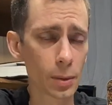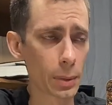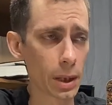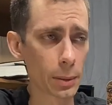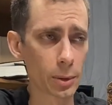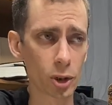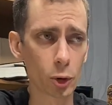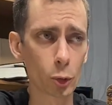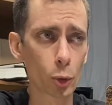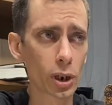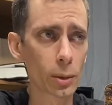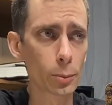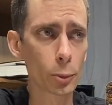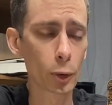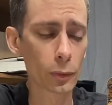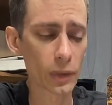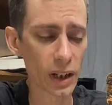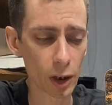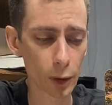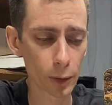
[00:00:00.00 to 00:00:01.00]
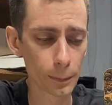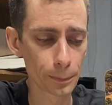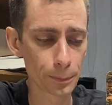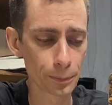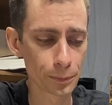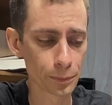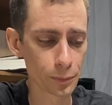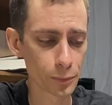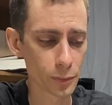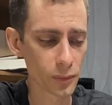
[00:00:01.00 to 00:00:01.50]
Maybe you want to move out
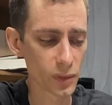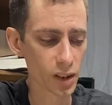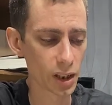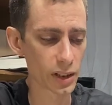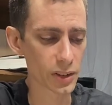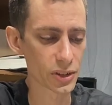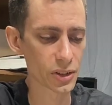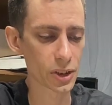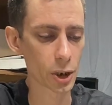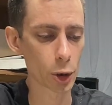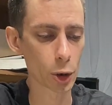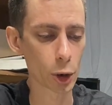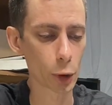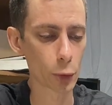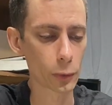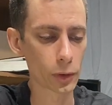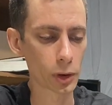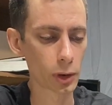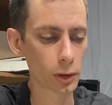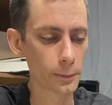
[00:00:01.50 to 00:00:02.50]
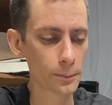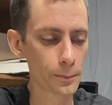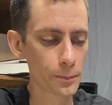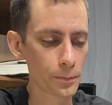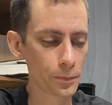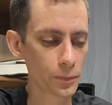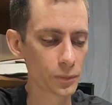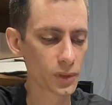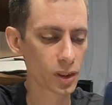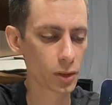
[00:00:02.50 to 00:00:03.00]
and start over,
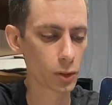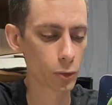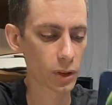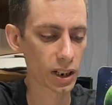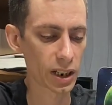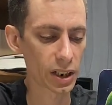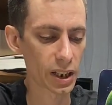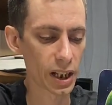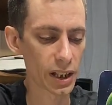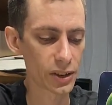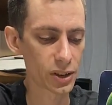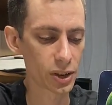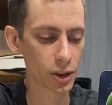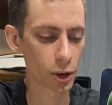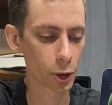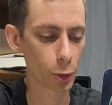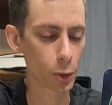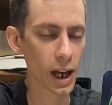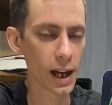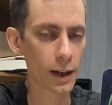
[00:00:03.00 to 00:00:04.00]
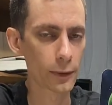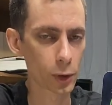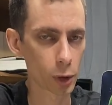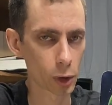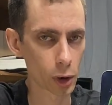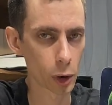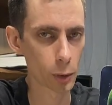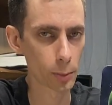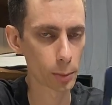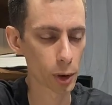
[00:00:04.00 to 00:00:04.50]
recognizing you have
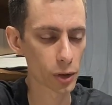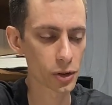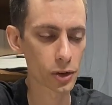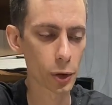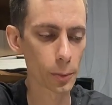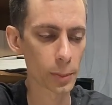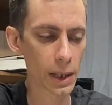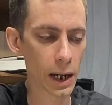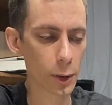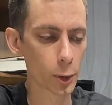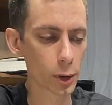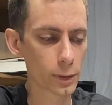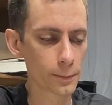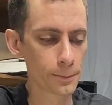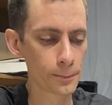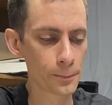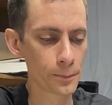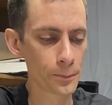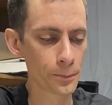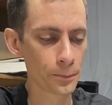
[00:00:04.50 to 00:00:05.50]
your own personal power.